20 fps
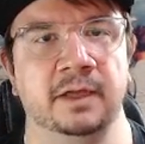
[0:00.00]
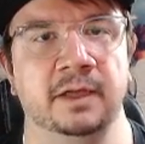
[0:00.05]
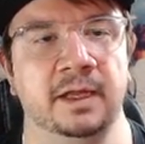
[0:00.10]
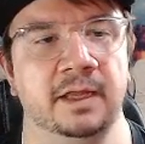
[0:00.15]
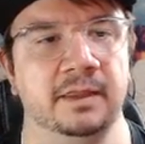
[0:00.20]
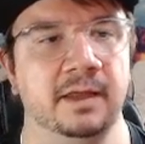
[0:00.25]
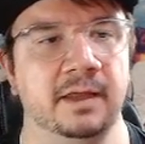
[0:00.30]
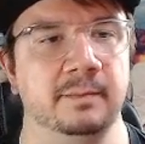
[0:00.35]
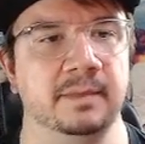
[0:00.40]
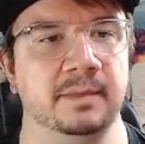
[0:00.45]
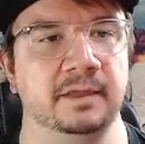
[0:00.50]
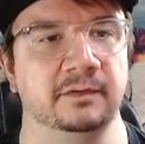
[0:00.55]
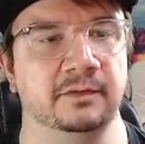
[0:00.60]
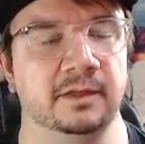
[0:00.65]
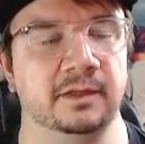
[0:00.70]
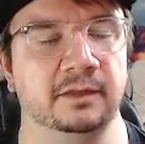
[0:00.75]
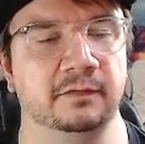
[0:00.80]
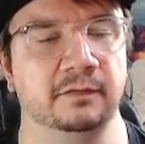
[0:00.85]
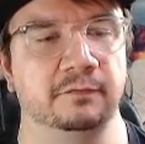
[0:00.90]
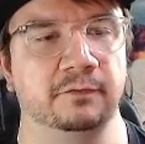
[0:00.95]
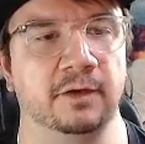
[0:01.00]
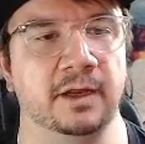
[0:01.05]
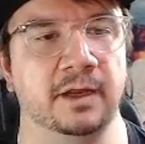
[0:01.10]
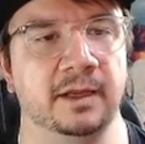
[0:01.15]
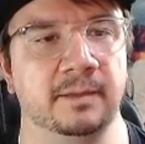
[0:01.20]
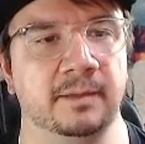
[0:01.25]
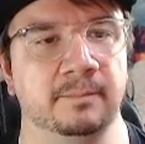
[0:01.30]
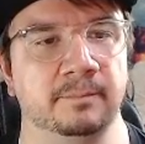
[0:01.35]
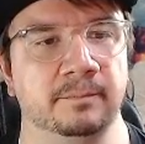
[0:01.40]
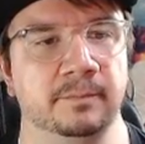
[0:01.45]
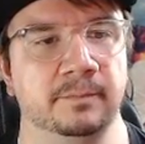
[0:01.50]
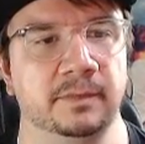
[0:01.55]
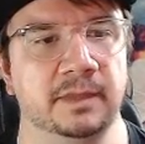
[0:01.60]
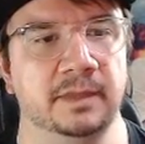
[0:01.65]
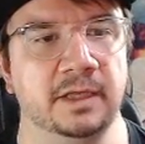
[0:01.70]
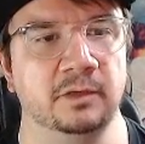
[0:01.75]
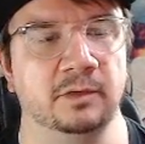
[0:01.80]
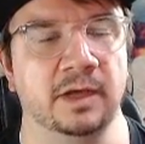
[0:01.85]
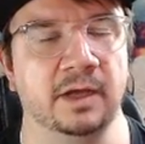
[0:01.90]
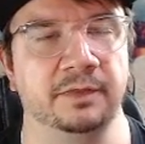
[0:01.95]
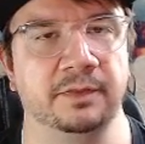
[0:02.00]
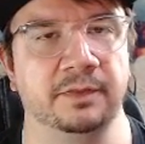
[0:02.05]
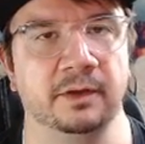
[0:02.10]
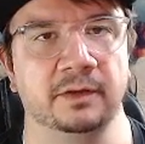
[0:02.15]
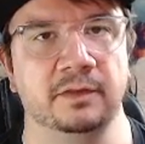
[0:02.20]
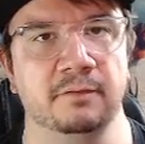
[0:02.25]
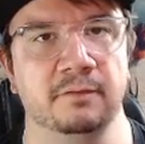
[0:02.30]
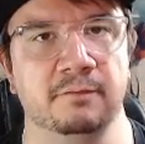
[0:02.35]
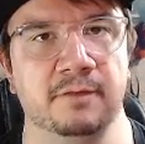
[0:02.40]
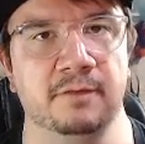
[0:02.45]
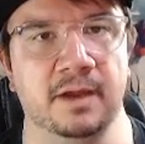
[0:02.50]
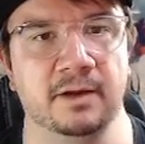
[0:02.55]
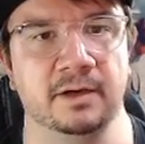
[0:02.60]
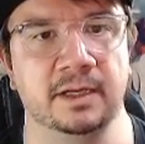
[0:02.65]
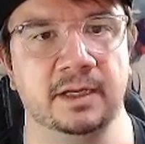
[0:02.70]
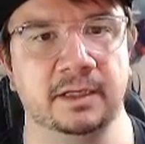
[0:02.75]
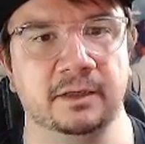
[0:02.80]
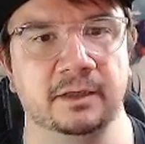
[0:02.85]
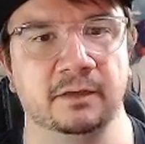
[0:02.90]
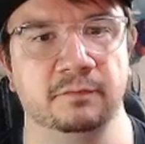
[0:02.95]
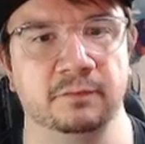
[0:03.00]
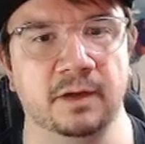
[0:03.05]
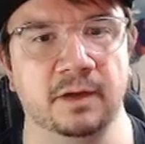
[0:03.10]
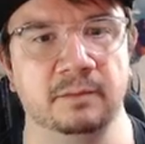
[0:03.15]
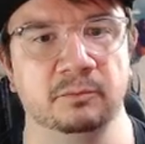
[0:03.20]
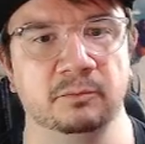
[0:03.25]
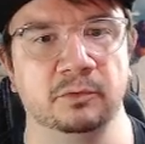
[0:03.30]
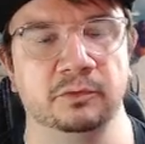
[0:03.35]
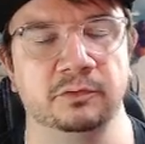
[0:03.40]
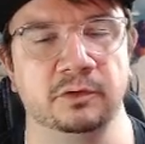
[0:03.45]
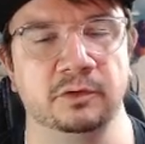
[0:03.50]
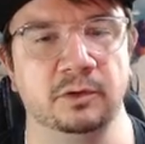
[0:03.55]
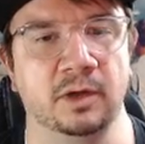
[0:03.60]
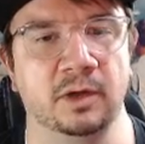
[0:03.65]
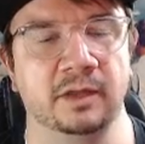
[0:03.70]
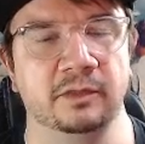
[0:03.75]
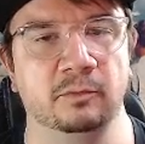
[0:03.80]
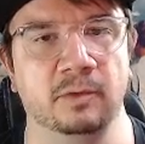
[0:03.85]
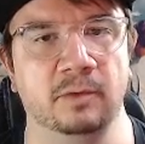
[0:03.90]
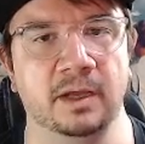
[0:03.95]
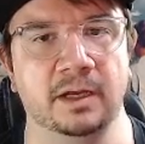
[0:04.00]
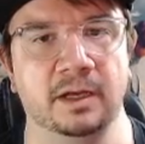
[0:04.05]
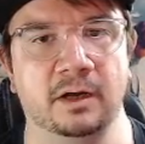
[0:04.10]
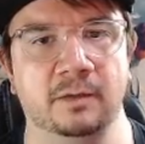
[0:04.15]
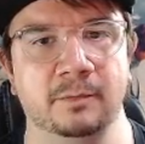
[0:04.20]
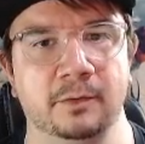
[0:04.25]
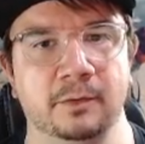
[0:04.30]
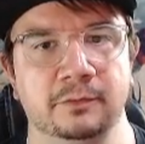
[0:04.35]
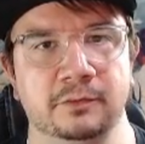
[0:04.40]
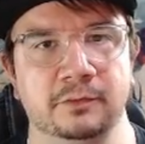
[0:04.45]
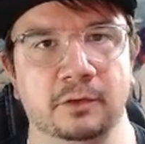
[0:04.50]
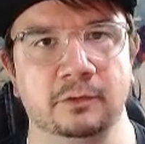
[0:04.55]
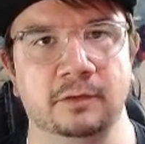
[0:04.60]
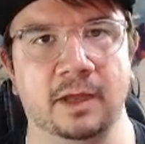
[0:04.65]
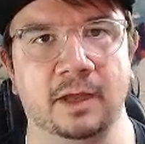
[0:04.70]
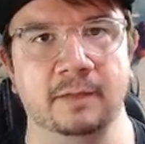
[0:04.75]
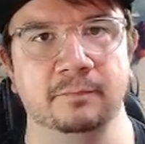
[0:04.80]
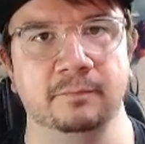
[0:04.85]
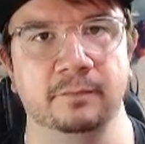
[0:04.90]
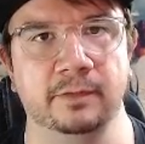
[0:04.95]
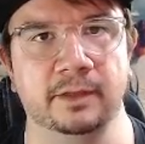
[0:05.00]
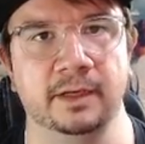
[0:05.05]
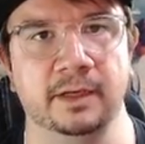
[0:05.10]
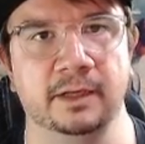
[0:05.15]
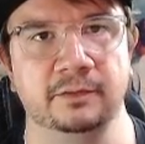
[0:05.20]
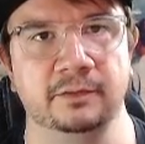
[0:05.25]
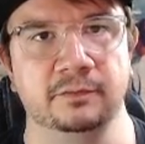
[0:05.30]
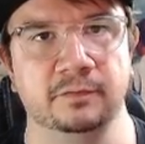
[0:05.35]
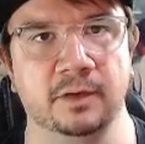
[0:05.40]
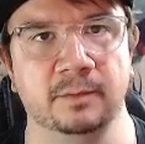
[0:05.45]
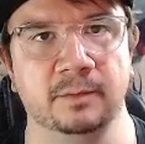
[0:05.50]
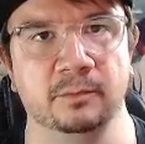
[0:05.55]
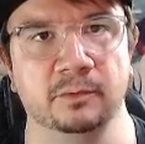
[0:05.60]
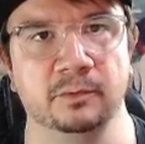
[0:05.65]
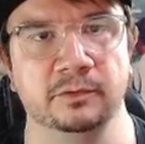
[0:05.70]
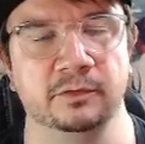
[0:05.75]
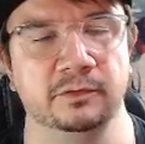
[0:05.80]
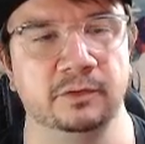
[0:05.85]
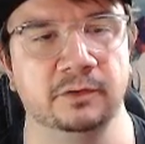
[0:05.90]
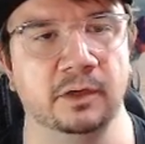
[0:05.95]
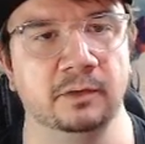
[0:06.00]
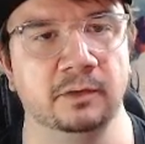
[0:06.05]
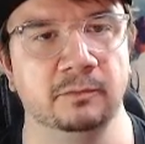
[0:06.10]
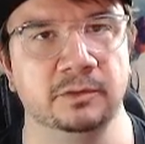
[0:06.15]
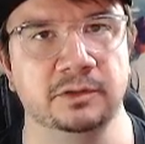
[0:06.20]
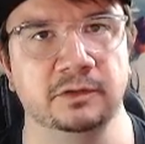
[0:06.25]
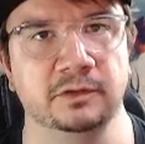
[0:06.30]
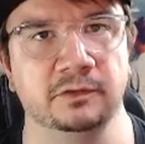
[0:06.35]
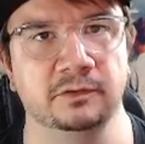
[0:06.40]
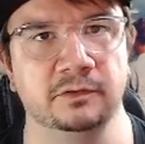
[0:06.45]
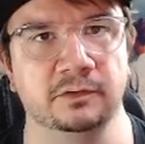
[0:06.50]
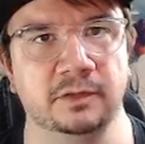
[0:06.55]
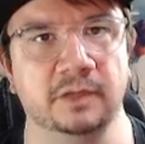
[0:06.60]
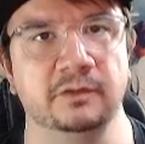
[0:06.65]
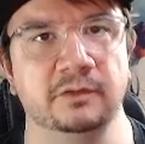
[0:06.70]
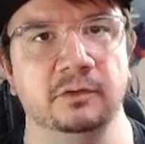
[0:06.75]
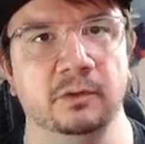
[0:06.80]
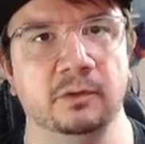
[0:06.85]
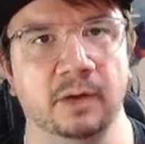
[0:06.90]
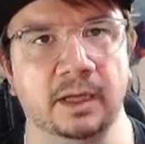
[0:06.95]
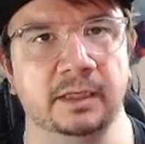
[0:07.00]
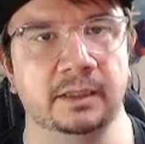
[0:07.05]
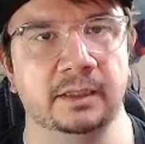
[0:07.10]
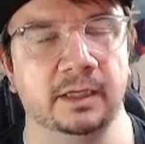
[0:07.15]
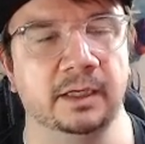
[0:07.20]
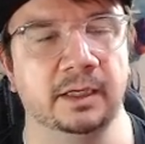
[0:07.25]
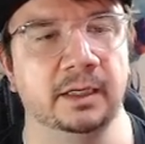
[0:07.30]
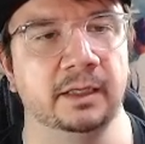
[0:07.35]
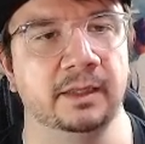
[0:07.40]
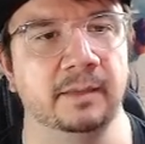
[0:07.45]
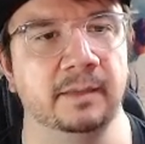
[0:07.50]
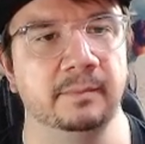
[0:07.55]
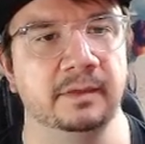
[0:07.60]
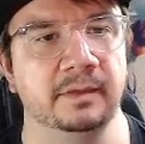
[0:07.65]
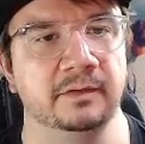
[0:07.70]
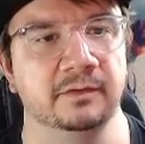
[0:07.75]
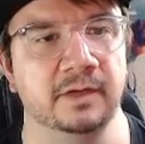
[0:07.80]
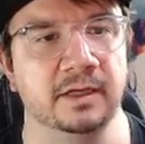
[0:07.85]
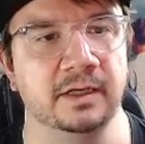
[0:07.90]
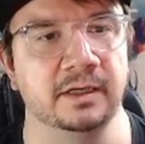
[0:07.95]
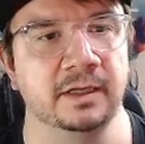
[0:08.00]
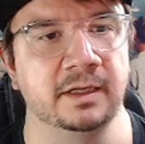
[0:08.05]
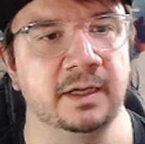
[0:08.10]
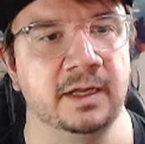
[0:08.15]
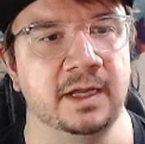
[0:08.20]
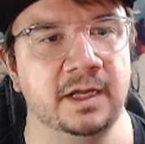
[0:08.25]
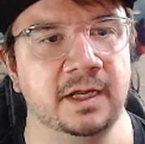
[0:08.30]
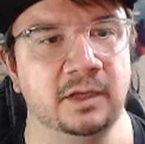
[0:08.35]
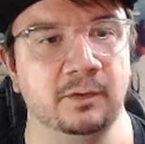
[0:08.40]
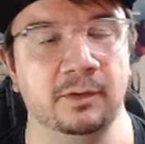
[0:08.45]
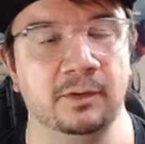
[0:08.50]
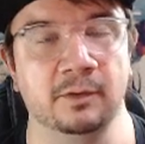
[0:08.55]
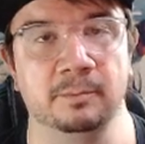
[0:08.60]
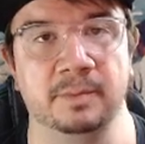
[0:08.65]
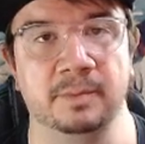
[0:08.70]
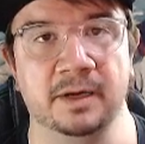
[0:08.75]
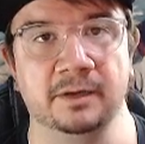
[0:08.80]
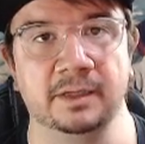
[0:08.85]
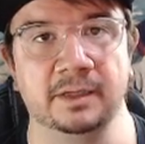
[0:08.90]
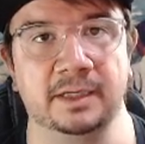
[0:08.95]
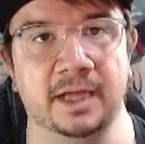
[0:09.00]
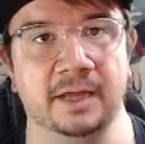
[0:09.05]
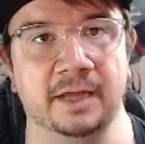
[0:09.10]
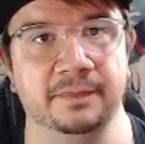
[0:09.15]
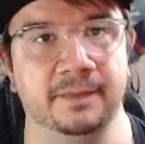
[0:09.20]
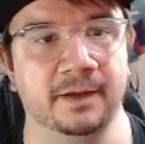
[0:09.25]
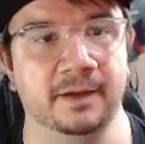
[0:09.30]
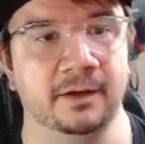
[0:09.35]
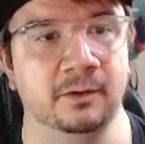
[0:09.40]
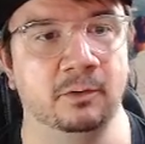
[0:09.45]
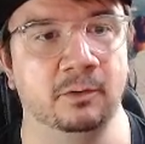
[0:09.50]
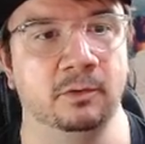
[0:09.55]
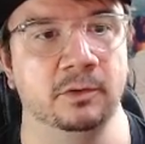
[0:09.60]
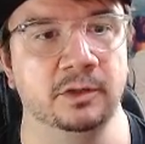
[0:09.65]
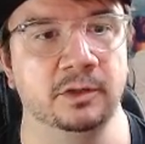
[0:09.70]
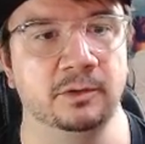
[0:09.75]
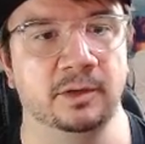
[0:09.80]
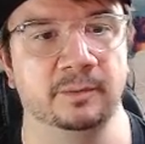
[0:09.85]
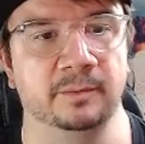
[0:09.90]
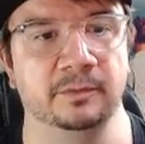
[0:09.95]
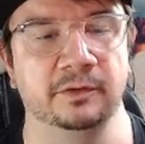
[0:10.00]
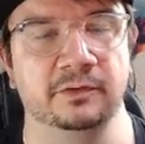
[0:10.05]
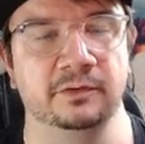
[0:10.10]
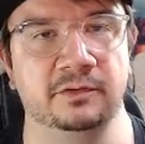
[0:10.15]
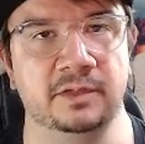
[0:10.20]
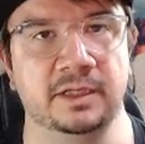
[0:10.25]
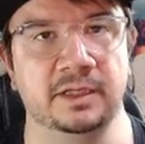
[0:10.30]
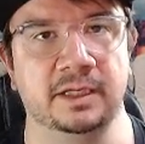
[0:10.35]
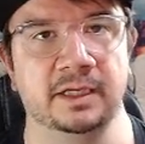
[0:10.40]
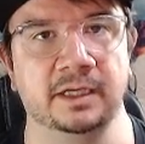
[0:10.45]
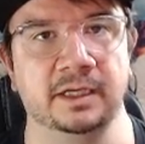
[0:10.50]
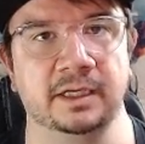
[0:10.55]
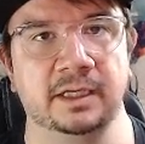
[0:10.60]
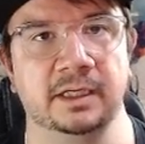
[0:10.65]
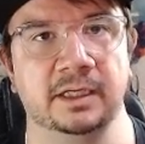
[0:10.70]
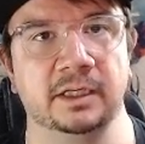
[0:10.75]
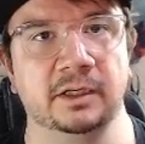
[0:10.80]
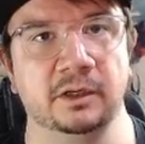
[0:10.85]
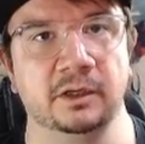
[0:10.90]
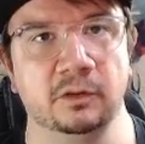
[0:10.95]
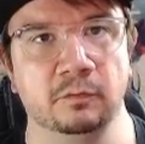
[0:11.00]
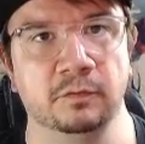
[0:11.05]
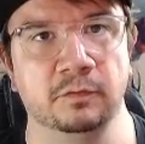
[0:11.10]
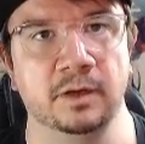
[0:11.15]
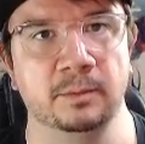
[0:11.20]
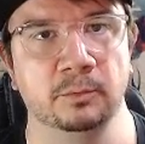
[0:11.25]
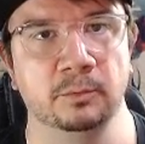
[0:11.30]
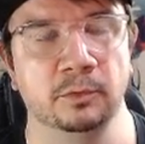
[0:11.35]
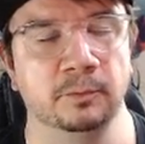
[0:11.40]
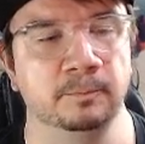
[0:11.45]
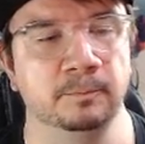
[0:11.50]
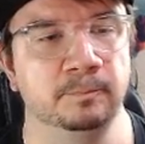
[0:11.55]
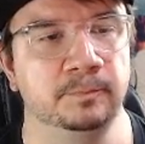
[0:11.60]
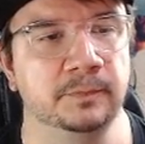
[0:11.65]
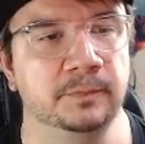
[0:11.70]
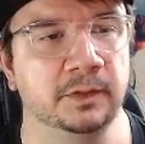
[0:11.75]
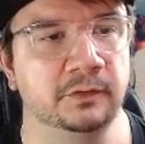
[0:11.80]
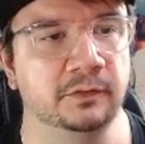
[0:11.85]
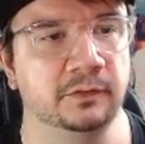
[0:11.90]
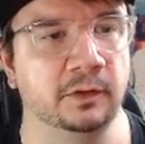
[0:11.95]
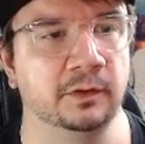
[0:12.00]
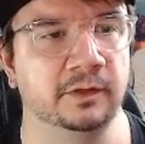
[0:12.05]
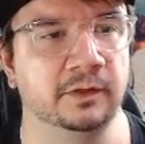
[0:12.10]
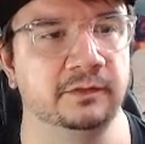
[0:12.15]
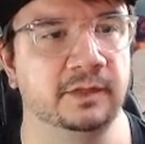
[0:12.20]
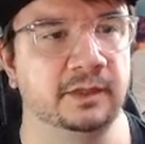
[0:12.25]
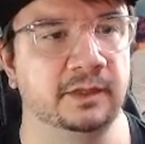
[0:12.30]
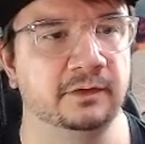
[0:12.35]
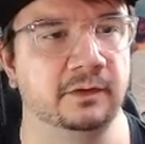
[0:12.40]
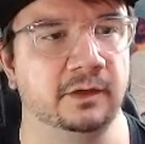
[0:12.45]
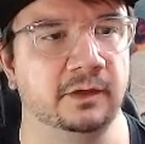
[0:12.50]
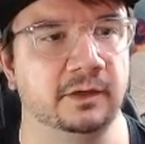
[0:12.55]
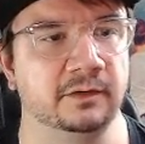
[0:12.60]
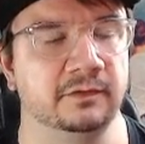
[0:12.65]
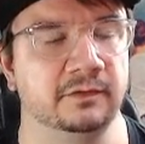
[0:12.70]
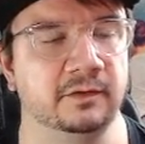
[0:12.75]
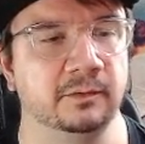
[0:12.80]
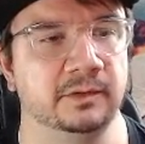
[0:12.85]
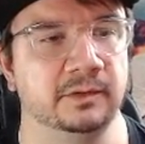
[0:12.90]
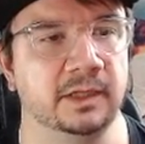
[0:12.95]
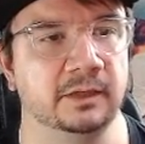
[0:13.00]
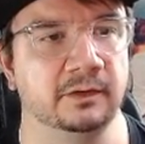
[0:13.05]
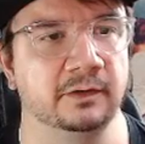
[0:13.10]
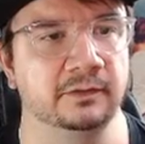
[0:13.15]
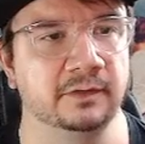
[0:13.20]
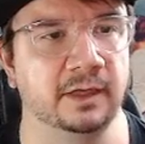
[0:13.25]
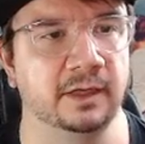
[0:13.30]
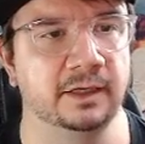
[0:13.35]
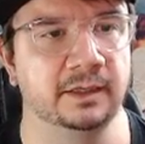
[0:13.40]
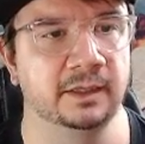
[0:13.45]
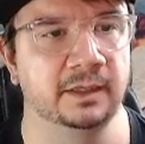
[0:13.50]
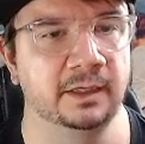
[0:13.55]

that means that the frame that you got there at the very end of the frame rule. So you had to wait almost no time for the next frame rule to start, that's great. That means that you either barely got there or you're able to sneak in and get in a new frame rule. So let's take a look and see what that looks like.